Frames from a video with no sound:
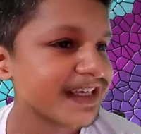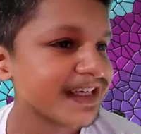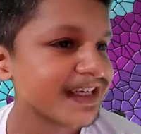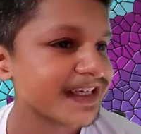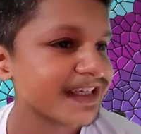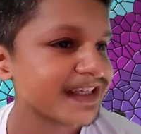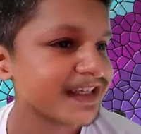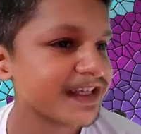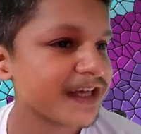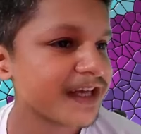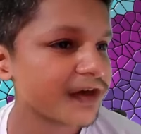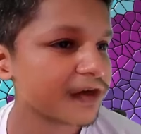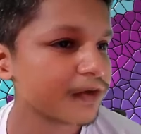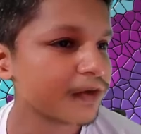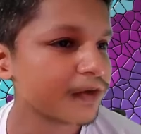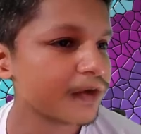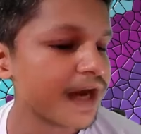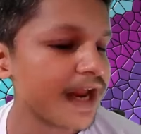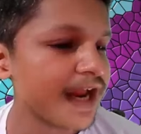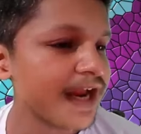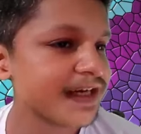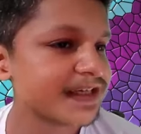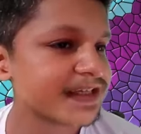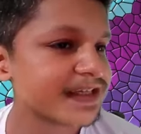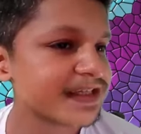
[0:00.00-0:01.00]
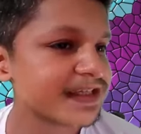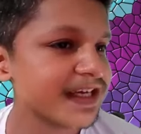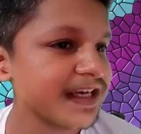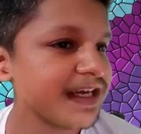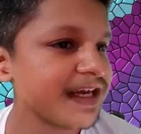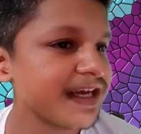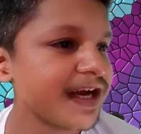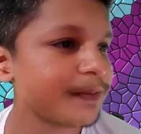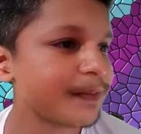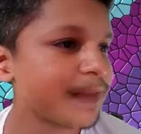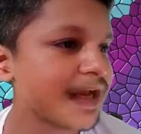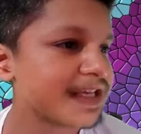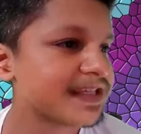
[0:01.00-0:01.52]
the road and
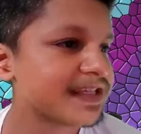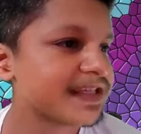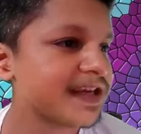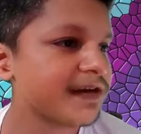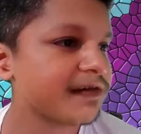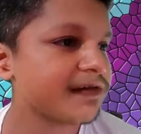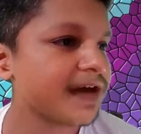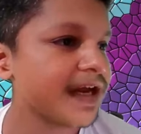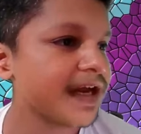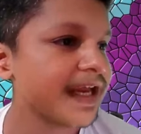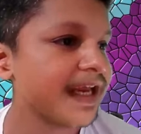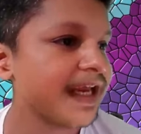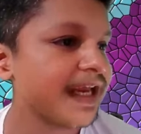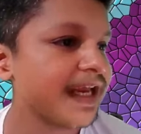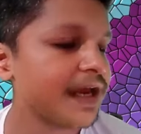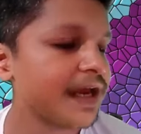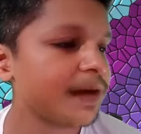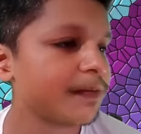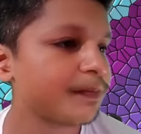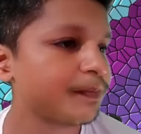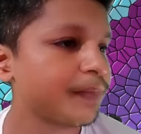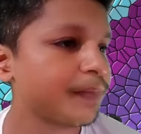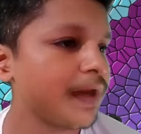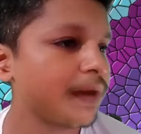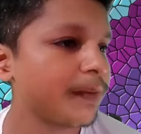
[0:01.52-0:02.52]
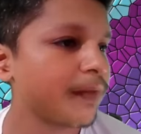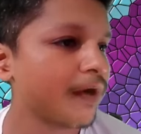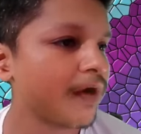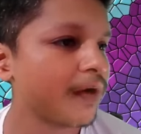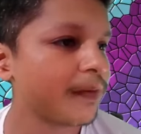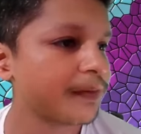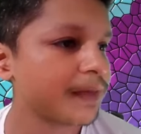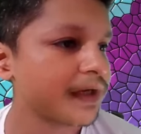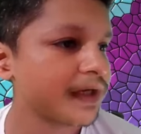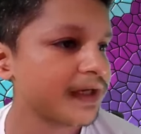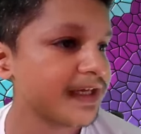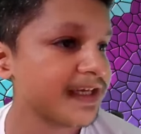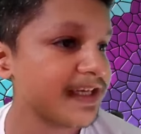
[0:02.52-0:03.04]
stealing a massive EMP
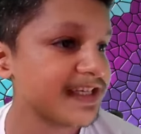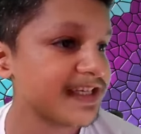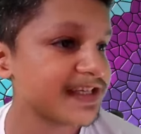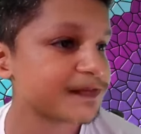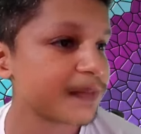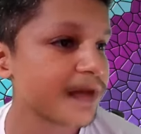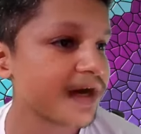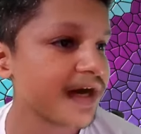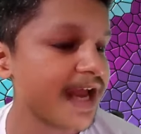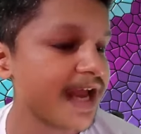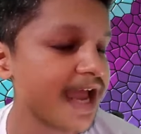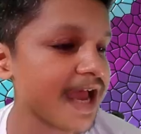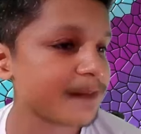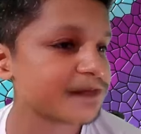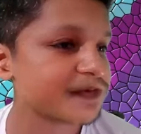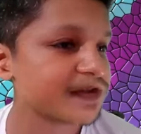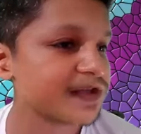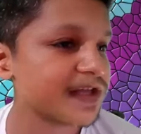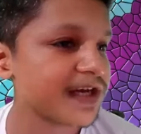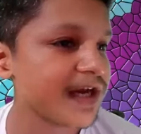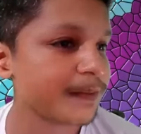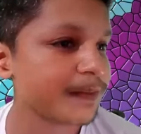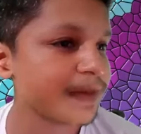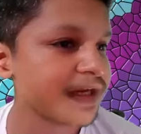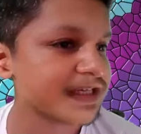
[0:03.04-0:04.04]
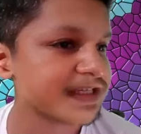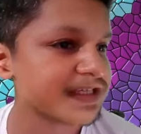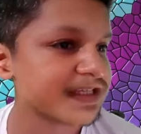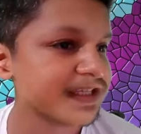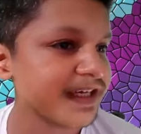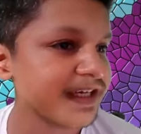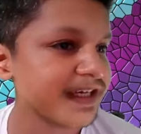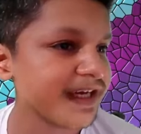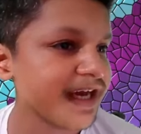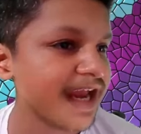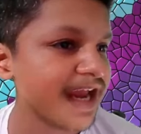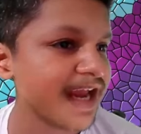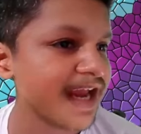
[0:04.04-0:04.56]
bomb is perhaps the dumbest
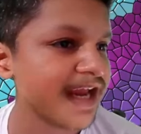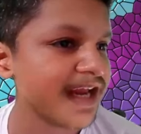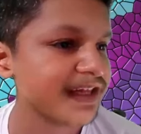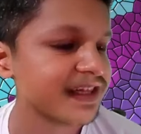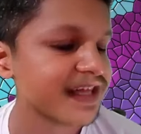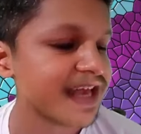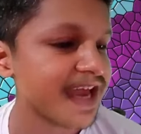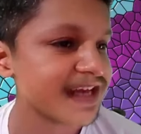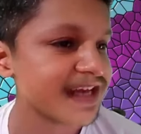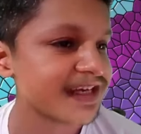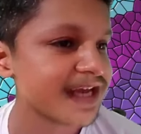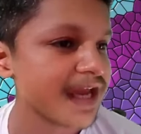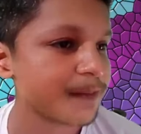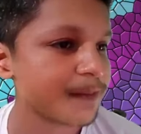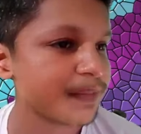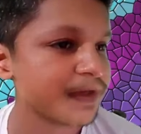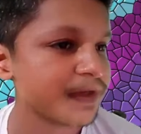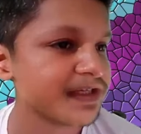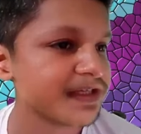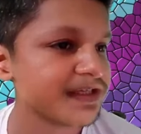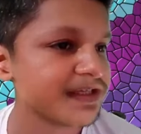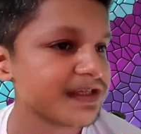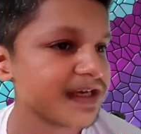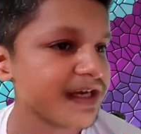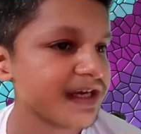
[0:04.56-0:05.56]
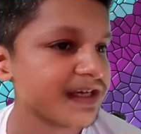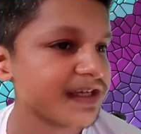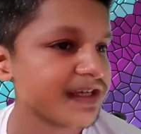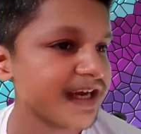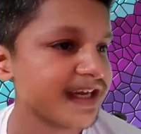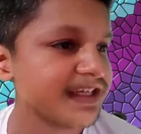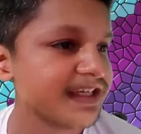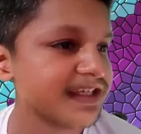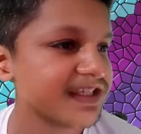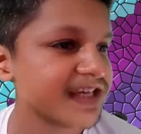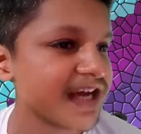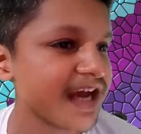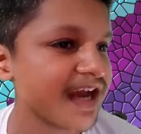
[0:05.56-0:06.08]
thing eh, that happens in the
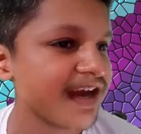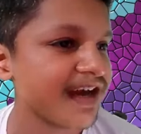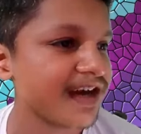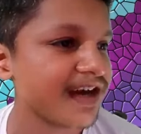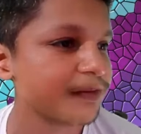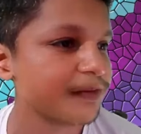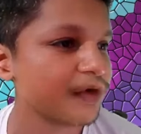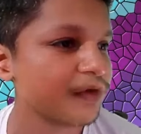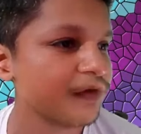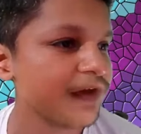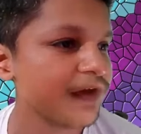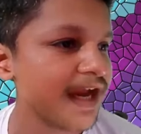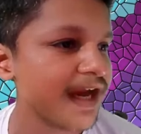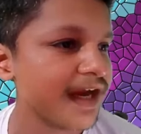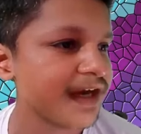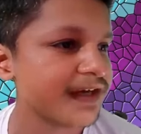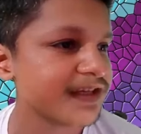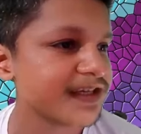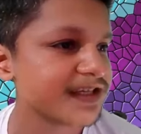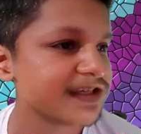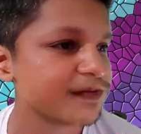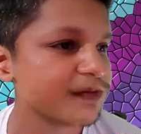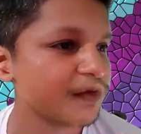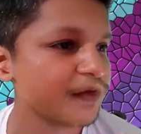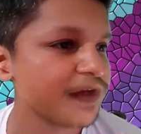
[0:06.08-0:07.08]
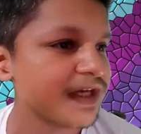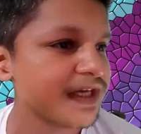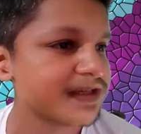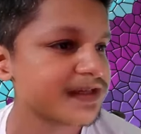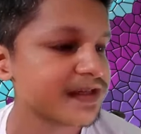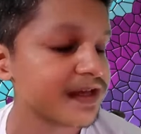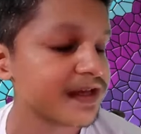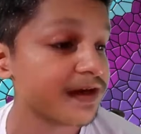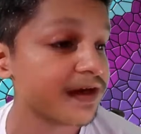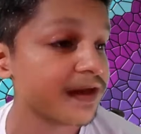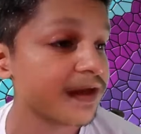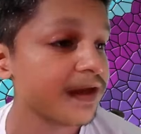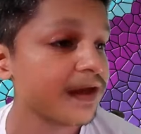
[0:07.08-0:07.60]
entire movie, and eh? this movie
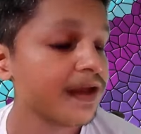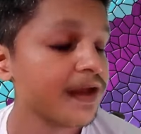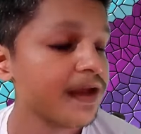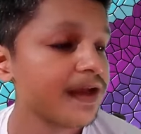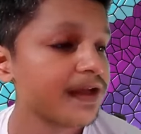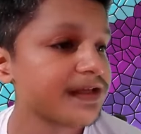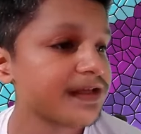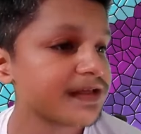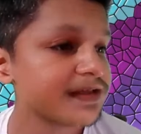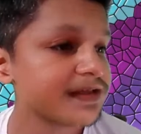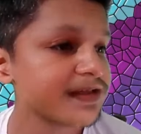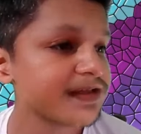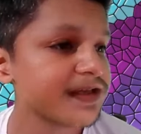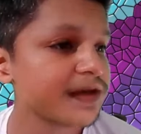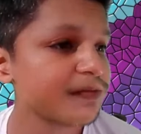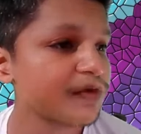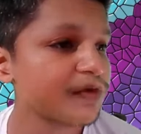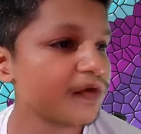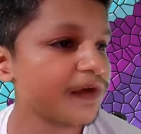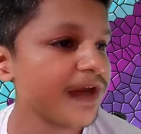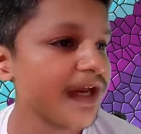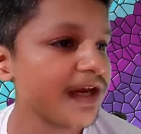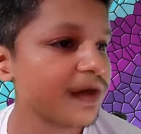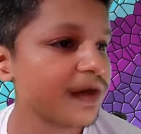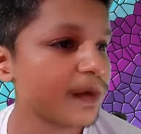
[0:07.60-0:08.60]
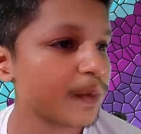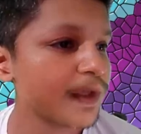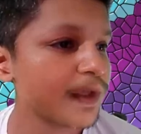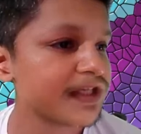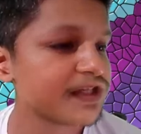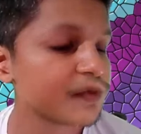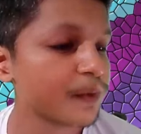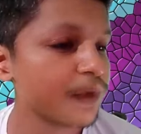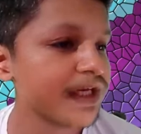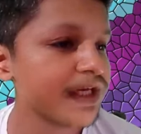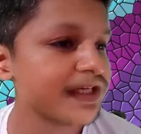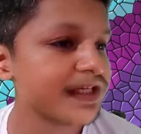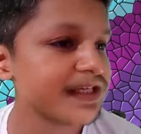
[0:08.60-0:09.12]
is in this is a movie in
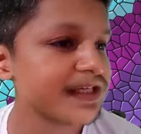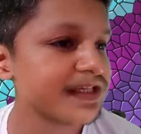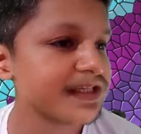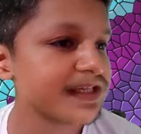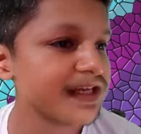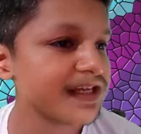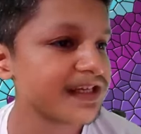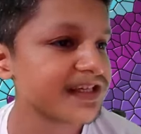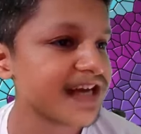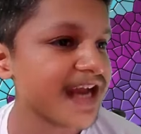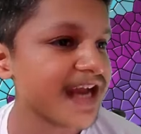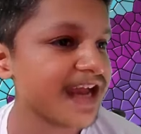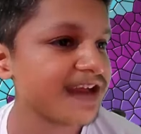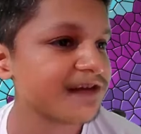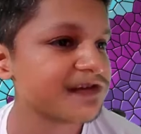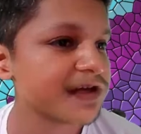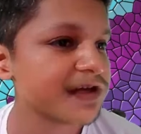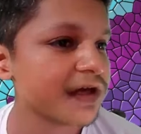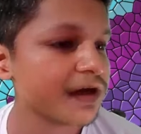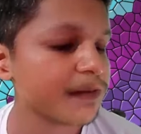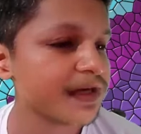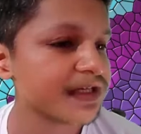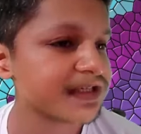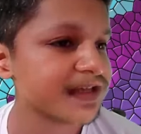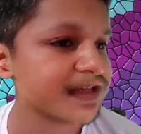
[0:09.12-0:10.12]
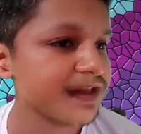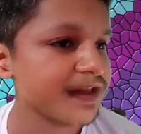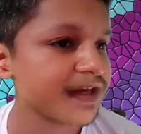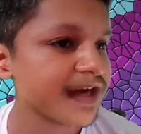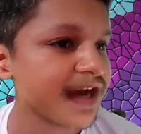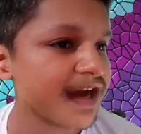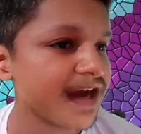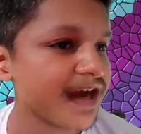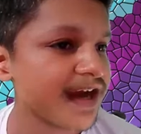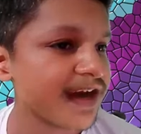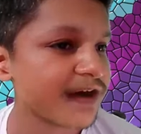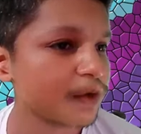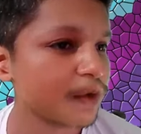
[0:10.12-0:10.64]
which Vin Diesel drives a muscle
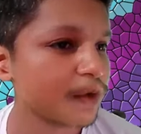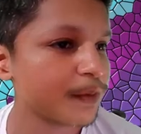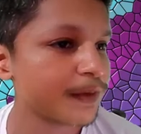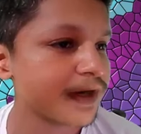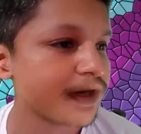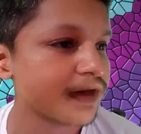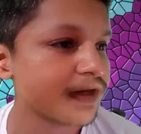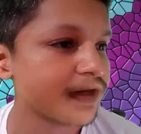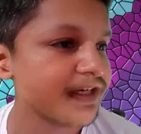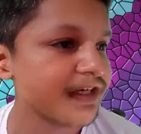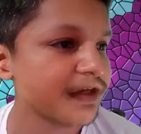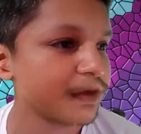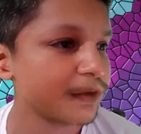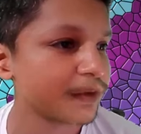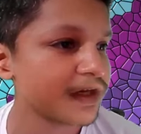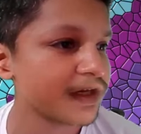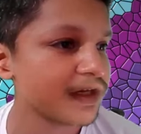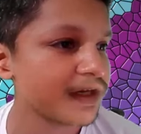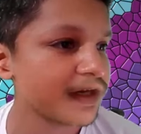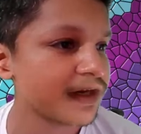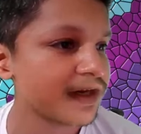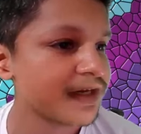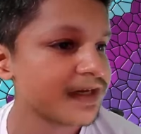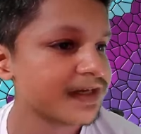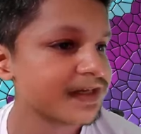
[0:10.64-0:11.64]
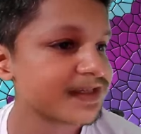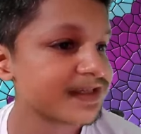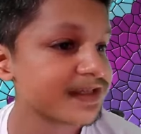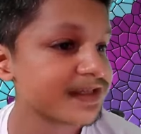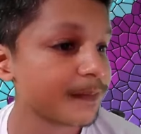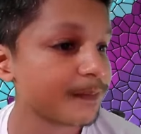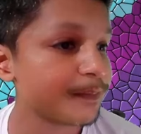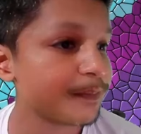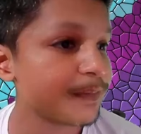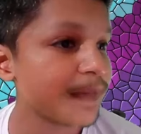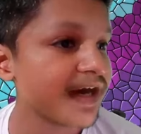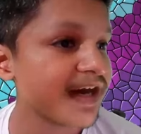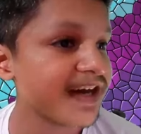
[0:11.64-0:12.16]
car over a nuclear
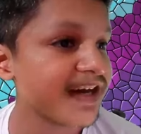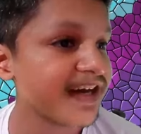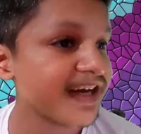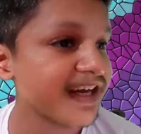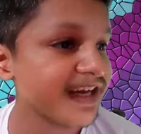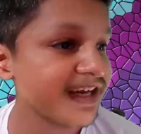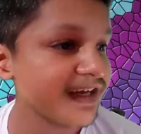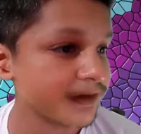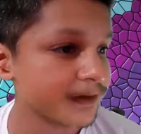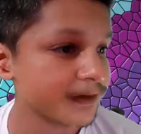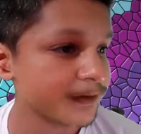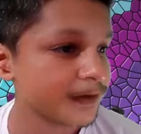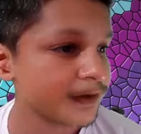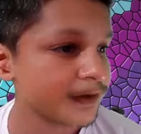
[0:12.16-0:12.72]
submarine.